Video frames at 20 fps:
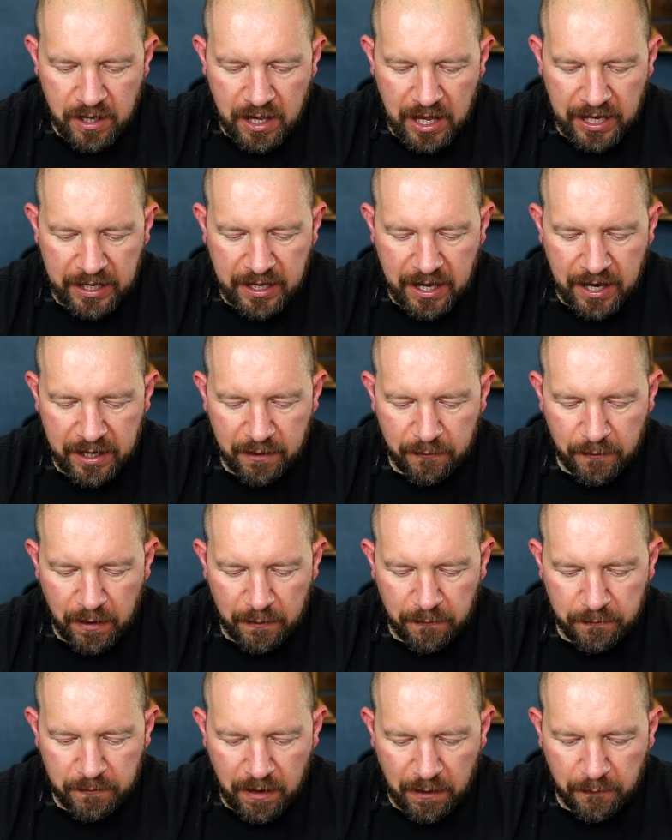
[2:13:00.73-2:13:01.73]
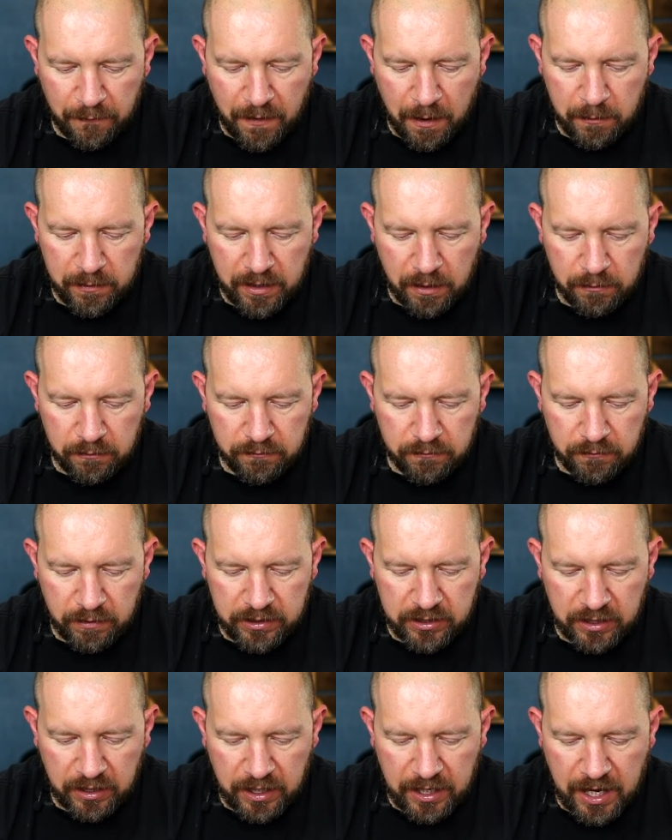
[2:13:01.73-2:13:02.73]
I kind of, I've, I found out
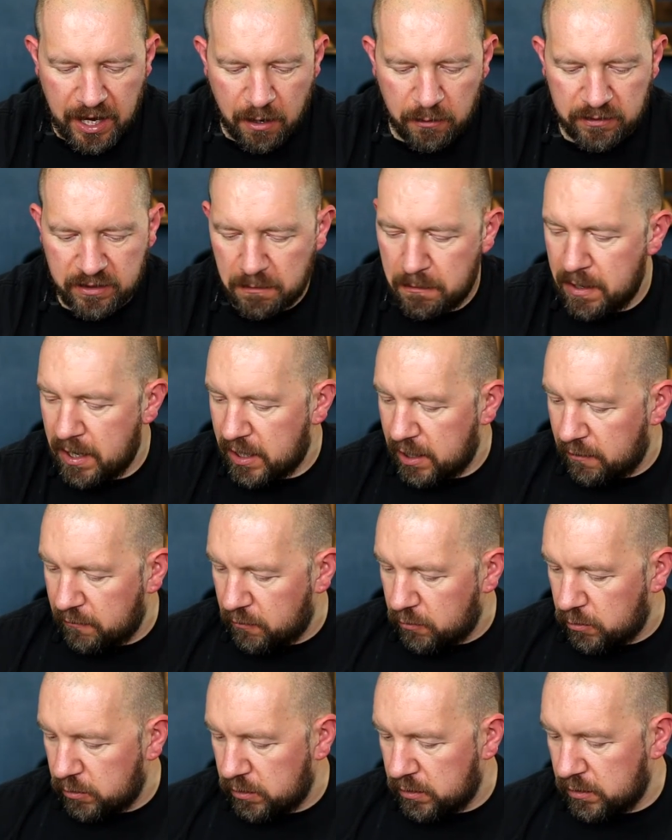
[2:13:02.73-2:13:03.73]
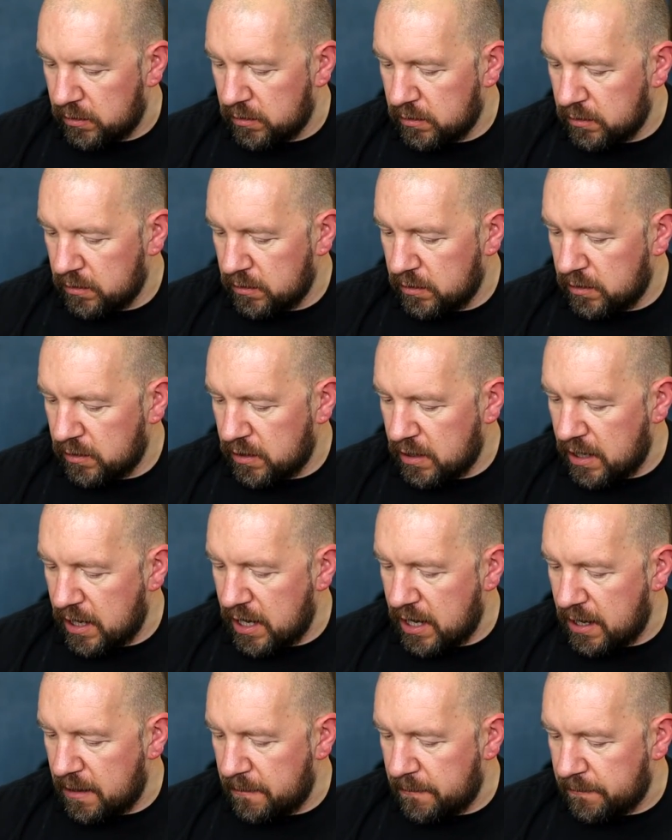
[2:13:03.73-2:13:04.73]
recently how to make your own
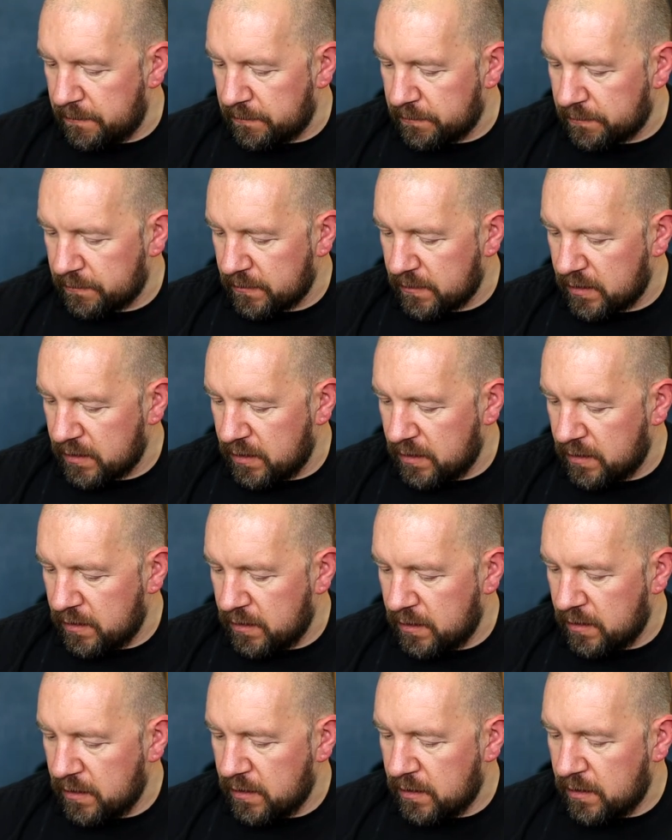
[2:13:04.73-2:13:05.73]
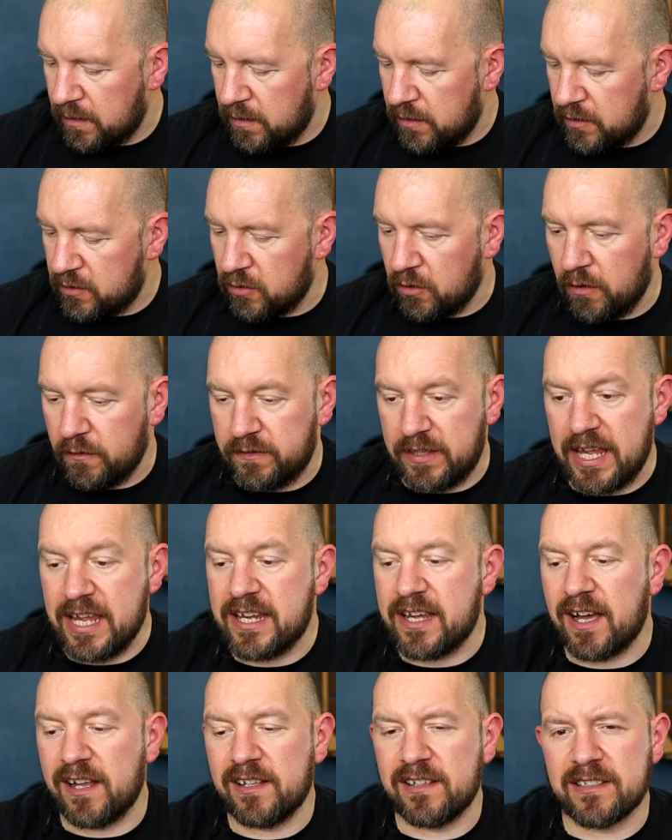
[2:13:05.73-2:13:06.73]
um, sort of
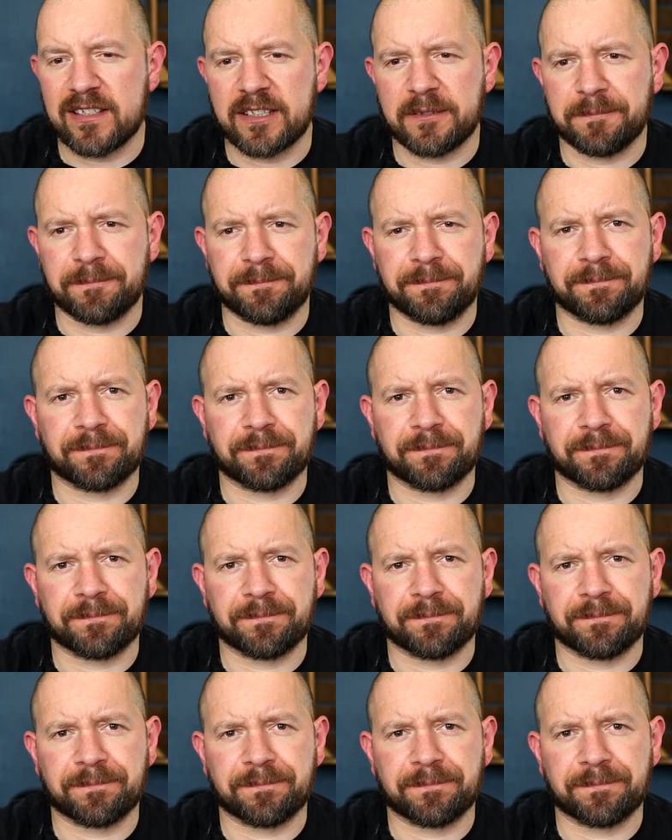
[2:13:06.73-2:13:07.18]
decals